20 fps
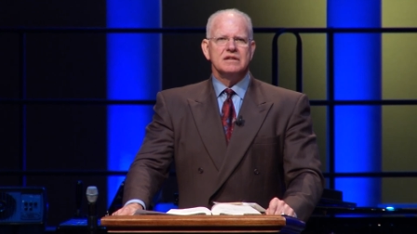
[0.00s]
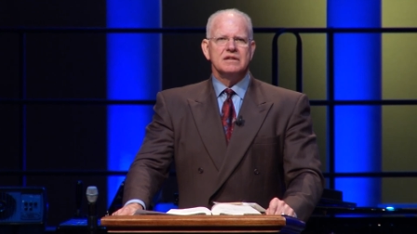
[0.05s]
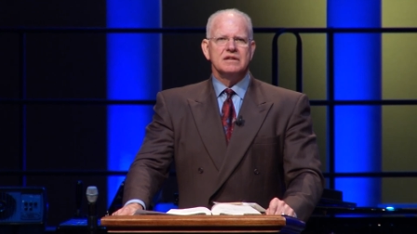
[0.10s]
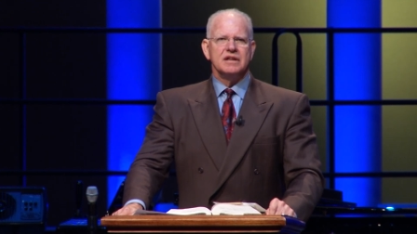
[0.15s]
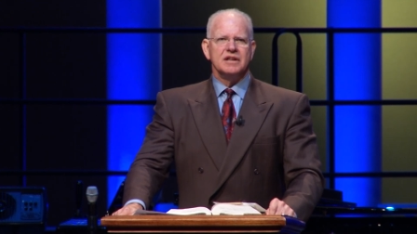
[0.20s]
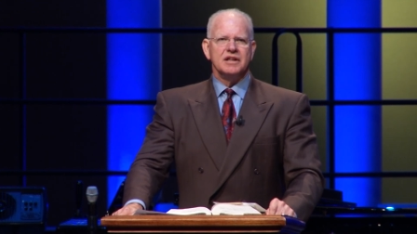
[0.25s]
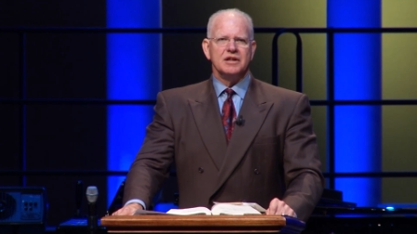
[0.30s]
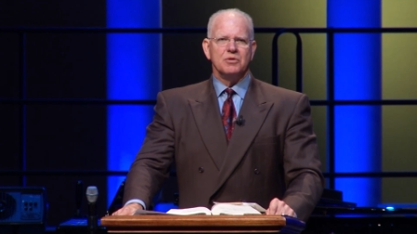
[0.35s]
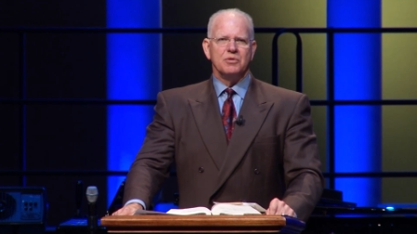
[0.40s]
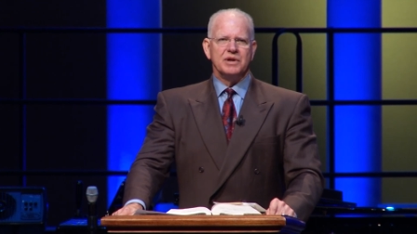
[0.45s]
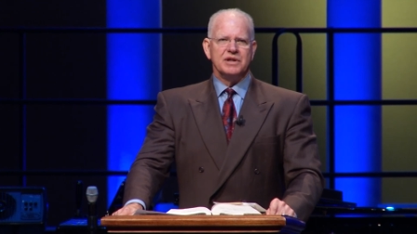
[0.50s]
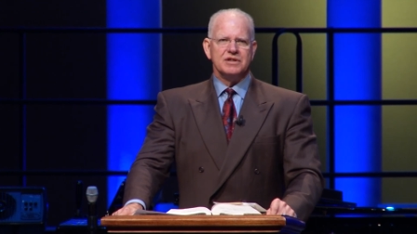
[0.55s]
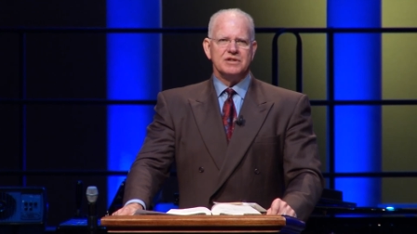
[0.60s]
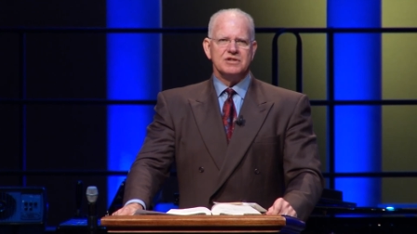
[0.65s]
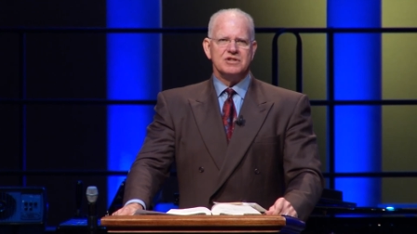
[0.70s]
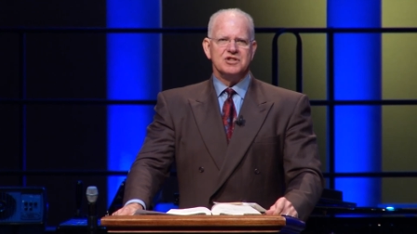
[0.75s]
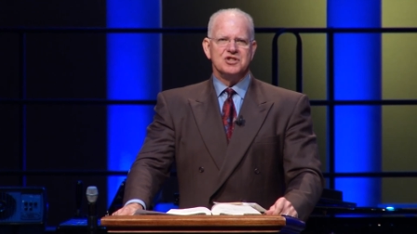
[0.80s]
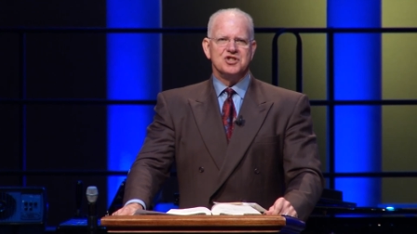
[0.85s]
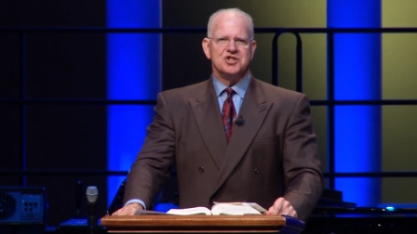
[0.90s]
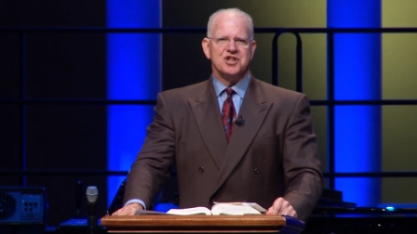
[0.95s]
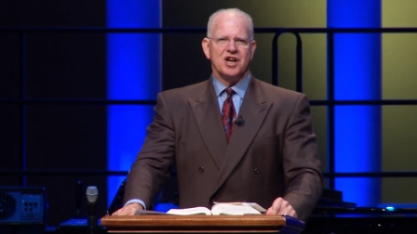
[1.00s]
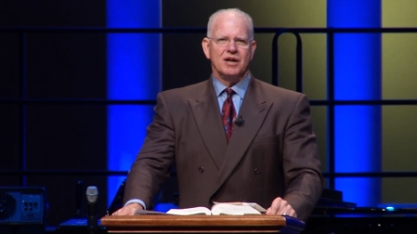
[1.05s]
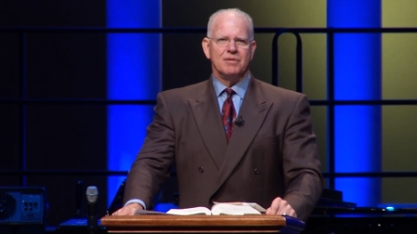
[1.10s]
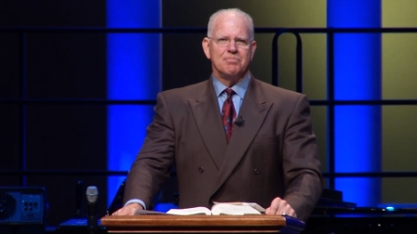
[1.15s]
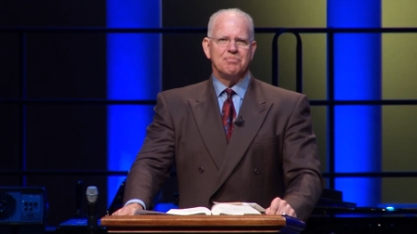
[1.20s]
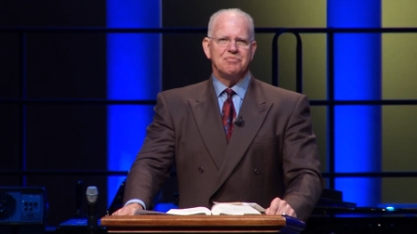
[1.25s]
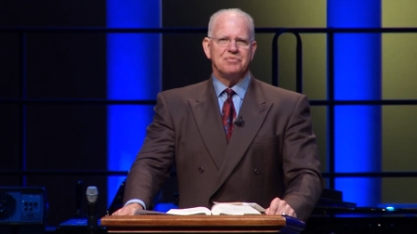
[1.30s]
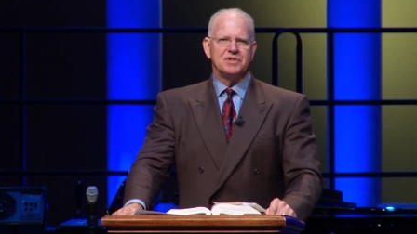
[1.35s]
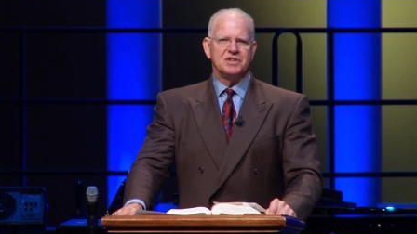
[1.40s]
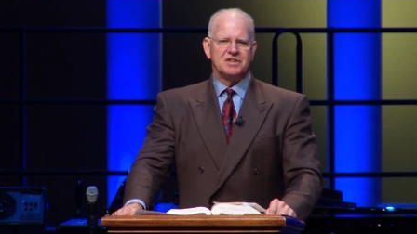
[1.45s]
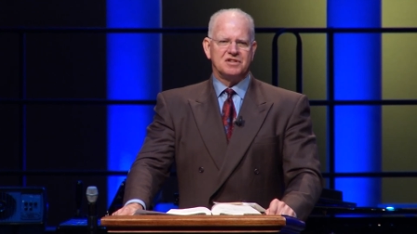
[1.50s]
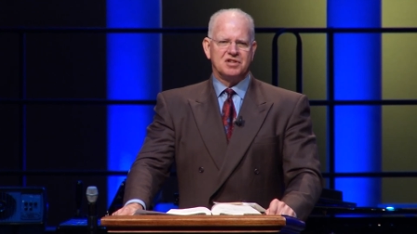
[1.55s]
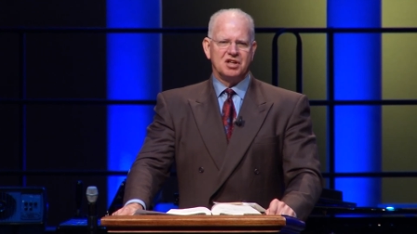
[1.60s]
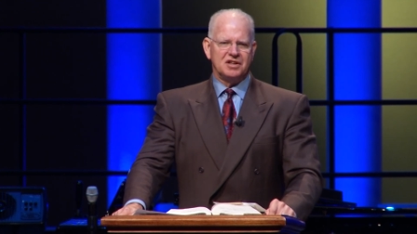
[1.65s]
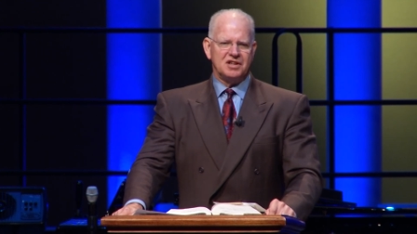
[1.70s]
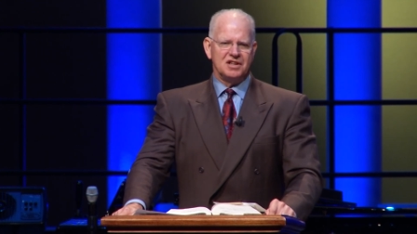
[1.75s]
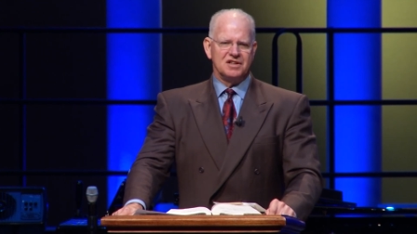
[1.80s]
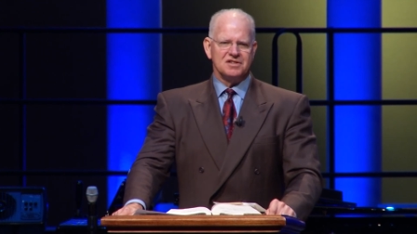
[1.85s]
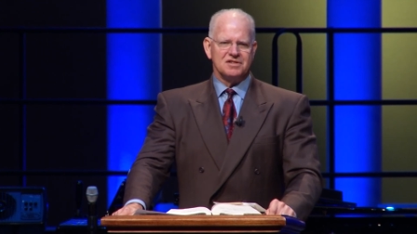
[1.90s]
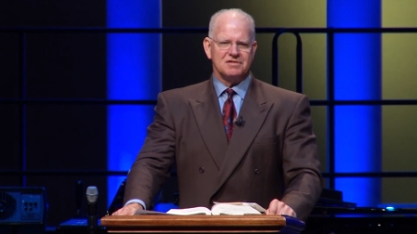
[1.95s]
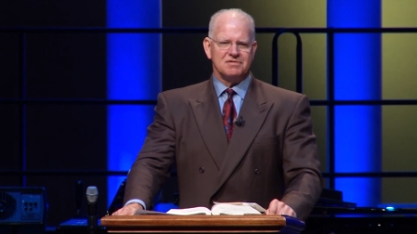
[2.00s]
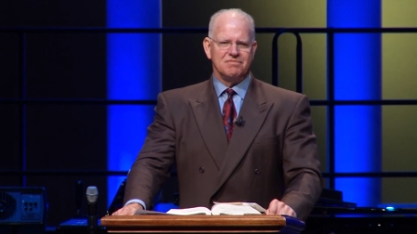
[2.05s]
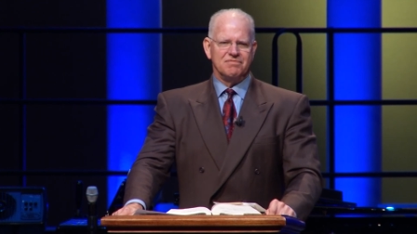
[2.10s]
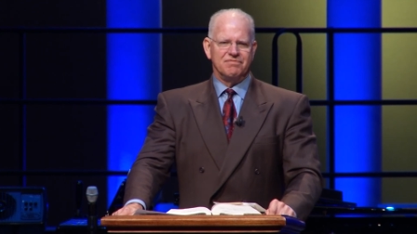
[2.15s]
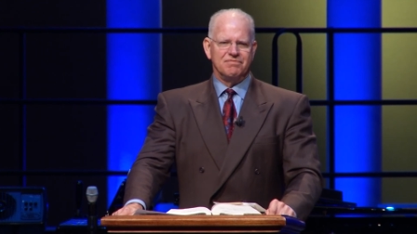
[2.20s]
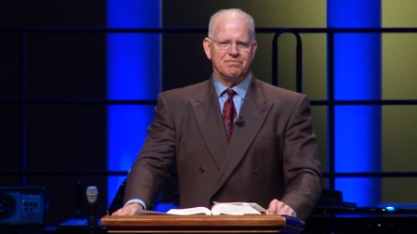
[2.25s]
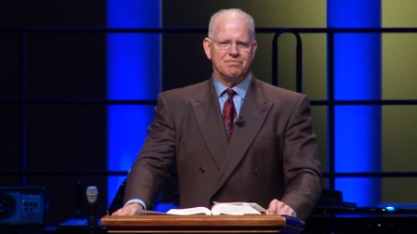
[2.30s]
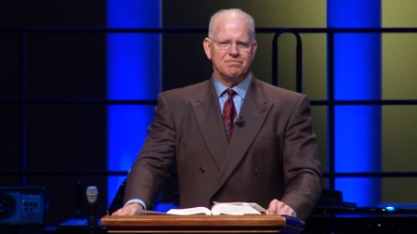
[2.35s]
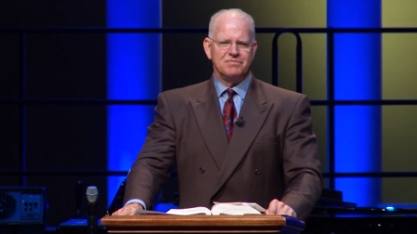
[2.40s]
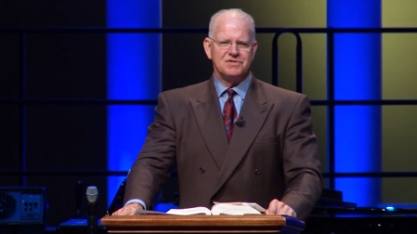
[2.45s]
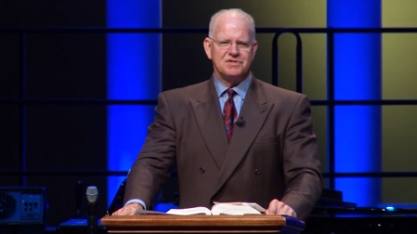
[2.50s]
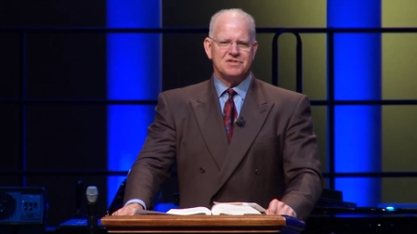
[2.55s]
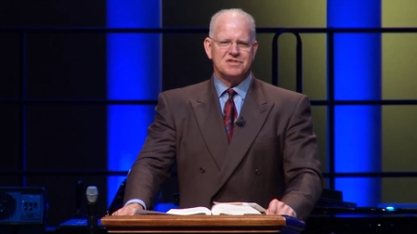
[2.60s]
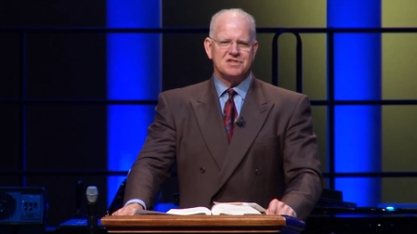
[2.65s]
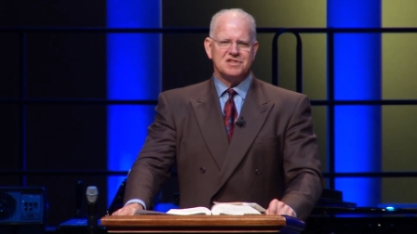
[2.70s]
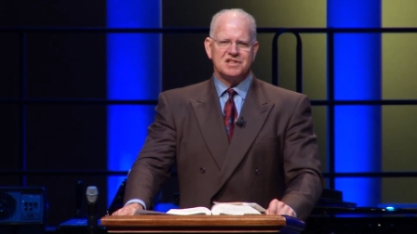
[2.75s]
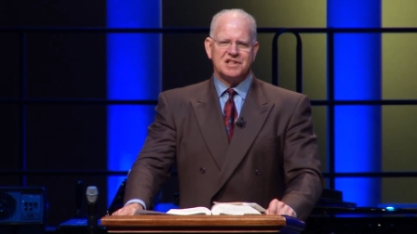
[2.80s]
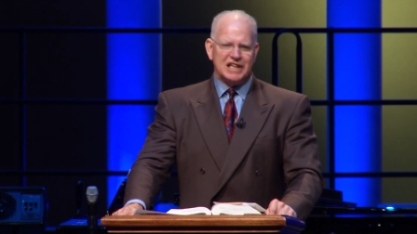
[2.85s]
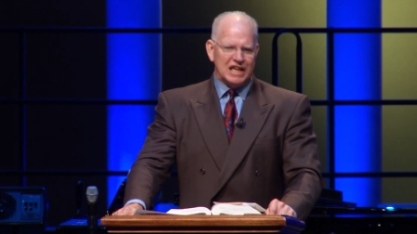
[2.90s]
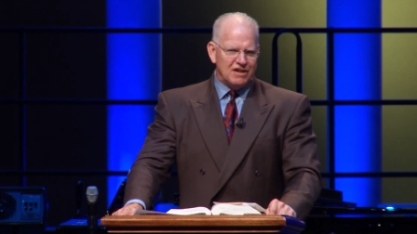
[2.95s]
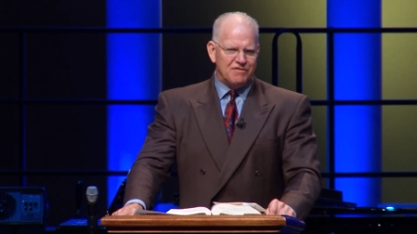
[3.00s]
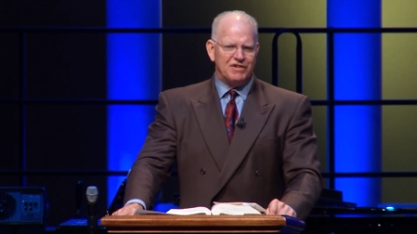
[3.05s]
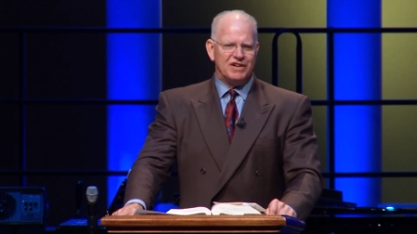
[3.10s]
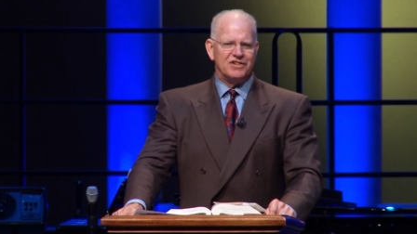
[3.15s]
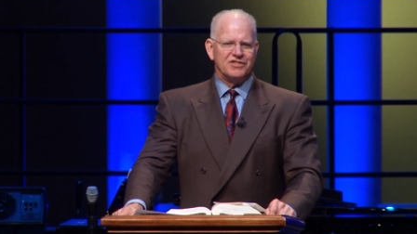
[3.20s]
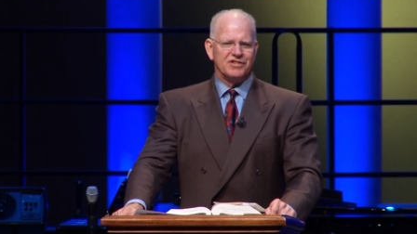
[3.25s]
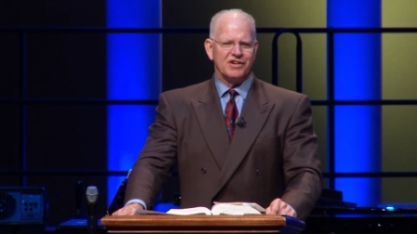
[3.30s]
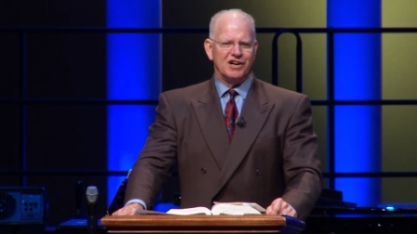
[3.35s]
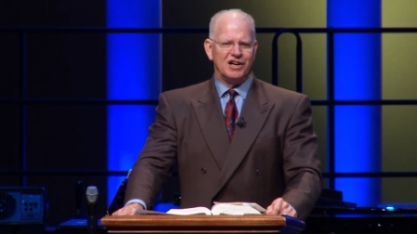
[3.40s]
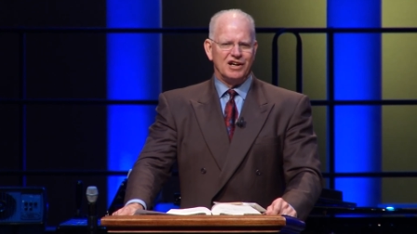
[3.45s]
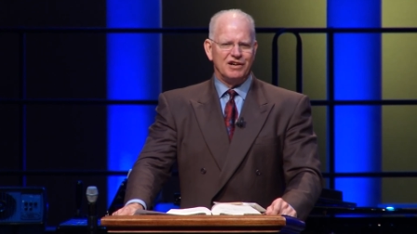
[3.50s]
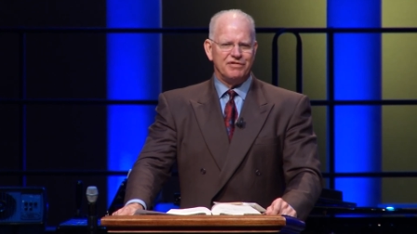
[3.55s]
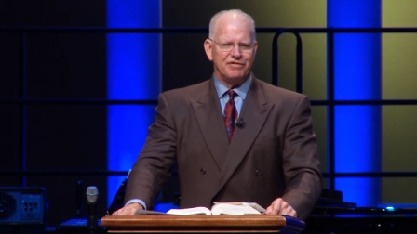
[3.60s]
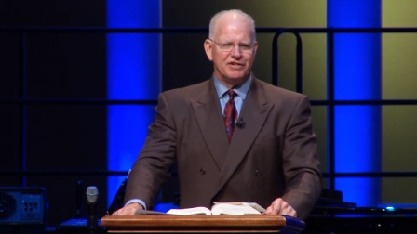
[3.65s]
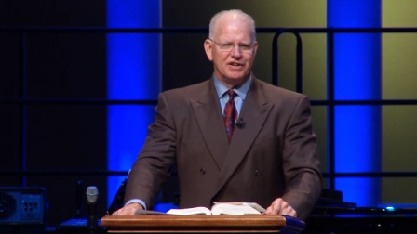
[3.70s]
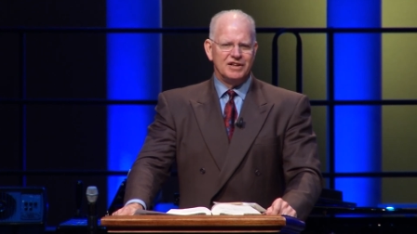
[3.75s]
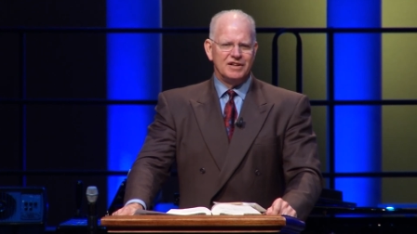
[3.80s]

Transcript: And he went and jumped, took his skivvies off.